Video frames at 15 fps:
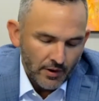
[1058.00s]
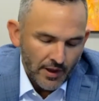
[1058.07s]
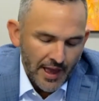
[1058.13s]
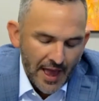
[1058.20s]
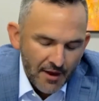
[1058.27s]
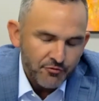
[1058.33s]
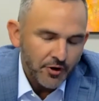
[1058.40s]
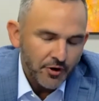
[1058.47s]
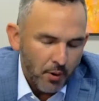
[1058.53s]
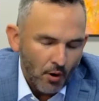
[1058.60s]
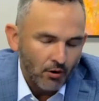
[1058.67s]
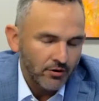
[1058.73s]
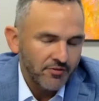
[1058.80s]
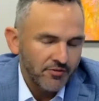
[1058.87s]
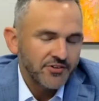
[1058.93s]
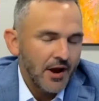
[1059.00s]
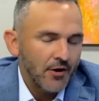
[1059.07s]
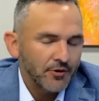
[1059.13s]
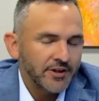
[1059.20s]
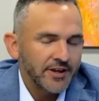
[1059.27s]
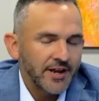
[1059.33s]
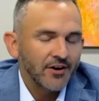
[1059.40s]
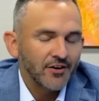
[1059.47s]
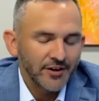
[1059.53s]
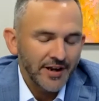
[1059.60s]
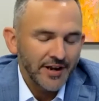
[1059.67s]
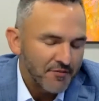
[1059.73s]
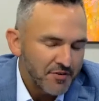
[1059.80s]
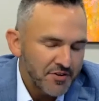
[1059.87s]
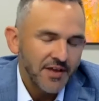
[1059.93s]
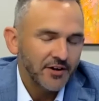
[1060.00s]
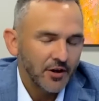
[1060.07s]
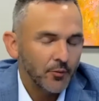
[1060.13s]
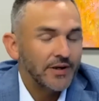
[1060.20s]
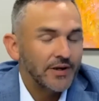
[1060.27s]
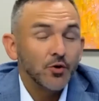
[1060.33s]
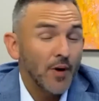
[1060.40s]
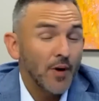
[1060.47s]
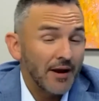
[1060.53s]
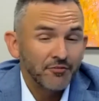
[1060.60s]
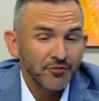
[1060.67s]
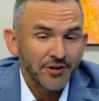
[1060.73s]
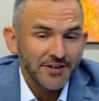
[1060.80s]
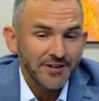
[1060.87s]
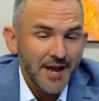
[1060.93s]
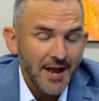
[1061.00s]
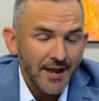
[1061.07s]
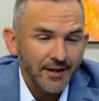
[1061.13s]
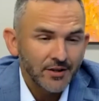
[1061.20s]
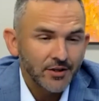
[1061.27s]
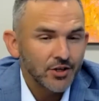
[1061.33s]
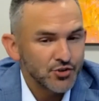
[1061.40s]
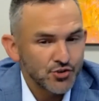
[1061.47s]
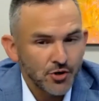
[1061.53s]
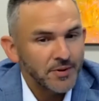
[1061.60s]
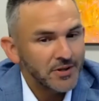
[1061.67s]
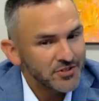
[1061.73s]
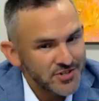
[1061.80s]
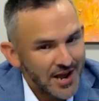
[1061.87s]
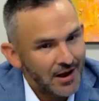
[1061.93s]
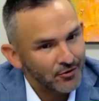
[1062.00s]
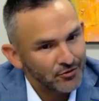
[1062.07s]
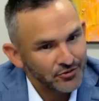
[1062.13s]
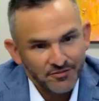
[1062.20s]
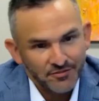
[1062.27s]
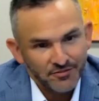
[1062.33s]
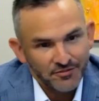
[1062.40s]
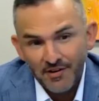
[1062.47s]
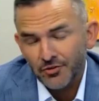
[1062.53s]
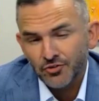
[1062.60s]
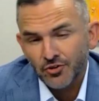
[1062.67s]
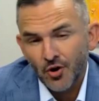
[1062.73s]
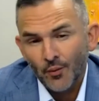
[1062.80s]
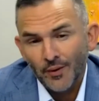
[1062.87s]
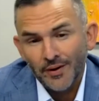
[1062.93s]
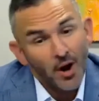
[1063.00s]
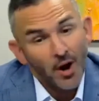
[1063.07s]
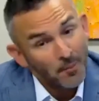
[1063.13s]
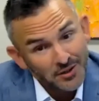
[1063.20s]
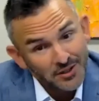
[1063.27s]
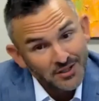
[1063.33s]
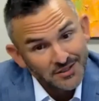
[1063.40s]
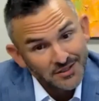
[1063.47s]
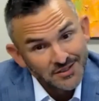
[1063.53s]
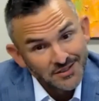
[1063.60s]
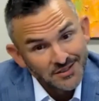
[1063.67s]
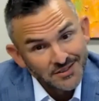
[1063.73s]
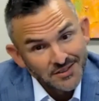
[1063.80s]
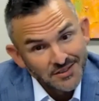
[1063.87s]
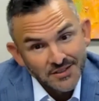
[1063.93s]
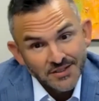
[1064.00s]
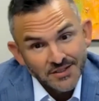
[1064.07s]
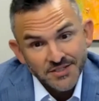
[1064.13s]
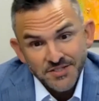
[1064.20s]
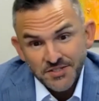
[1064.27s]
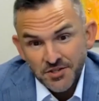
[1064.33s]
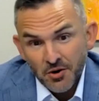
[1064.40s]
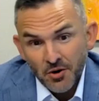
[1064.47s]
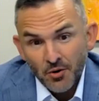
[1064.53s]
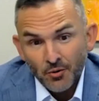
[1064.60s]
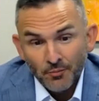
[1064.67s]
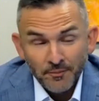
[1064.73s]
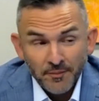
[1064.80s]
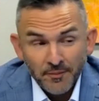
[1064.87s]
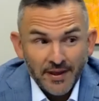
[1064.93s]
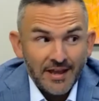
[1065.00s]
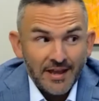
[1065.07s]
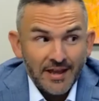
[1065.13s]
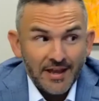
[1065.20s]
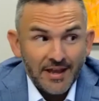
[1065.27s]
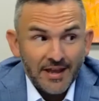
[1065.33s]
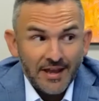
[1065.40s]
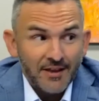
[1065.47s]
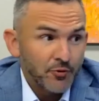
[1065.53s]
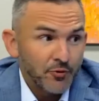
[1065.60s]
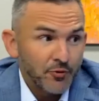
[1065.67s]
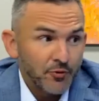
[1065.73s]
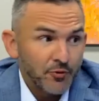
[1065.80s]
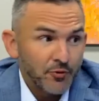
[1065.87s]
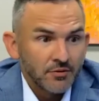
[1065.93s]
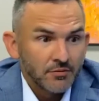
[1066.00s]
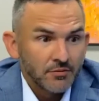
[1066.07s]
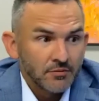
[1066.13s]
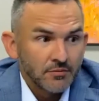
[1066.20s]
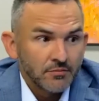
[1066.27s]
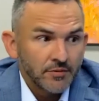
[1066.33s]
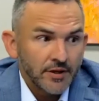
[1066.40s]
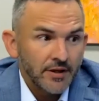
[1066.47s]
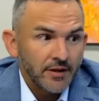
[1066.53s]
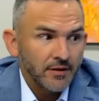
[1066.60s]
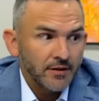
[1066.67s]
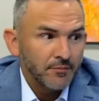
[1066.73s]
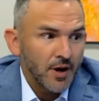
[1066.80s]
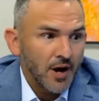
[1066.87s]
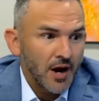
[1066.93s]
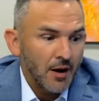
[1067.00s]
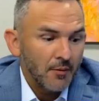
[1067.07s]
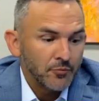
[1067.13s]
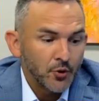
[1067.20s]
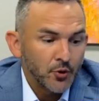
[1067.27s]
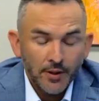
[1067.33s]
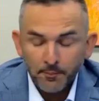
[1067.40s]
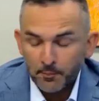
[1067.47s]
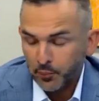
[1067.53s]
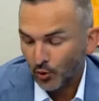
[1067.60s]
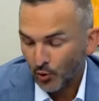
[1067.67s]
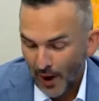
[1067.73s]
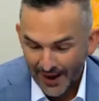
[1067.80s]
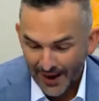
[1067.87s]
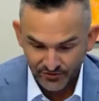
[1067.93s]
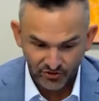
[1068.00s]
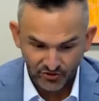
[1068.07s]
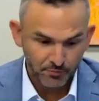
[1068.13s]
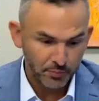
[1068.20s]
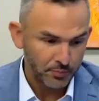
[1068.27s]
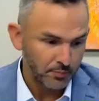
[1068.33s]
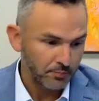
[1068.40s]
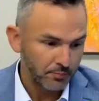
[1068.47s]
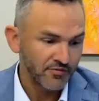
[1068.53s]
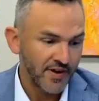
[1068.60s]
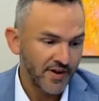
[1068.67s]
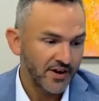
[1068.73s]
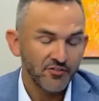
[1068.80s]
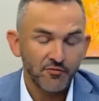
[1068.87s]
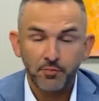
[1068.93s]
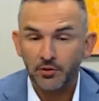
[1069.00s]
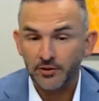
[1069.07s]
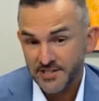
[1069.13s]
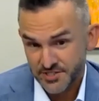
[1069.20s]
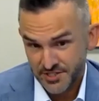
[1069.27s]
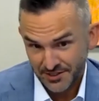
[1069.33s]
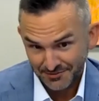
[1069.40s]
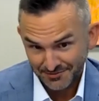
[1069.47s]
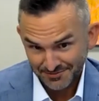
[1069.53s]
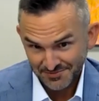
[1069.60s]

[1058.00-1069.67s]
every part of the town of Cary, everything that we do every day contributes to housing values going up. So if we stopped doing proactive preventative policing,